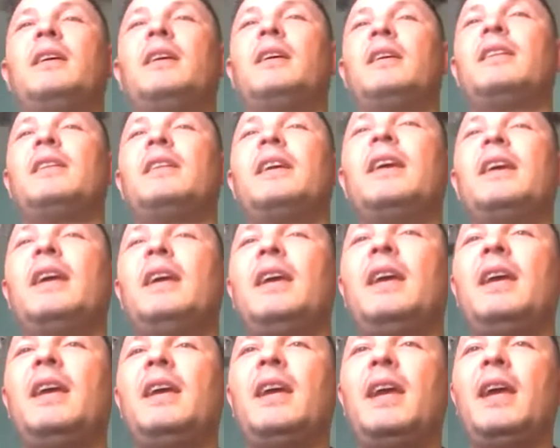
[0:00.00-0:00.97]
to
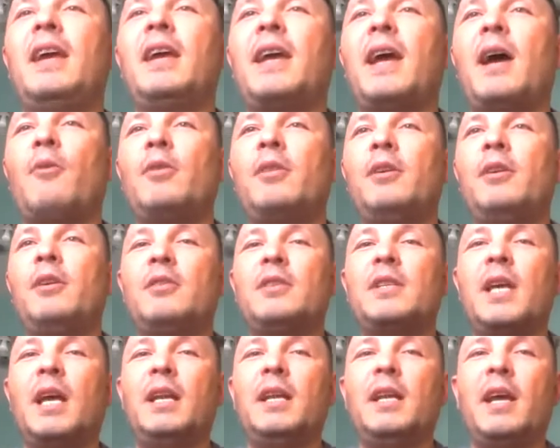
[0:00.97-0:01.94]
hang out with you in
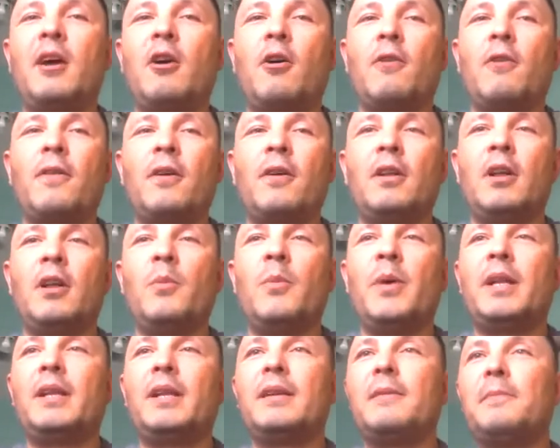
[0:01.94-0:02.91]
San Diego for a little
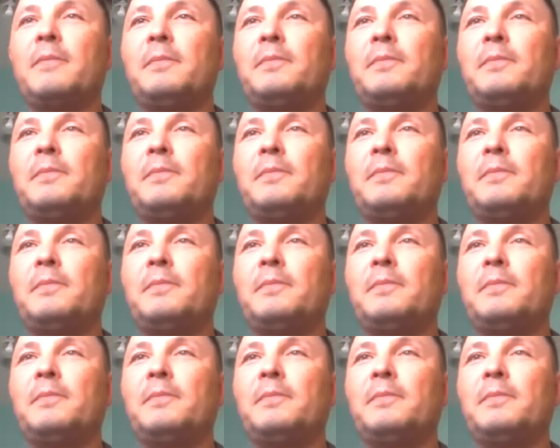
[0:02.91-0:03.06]
bit.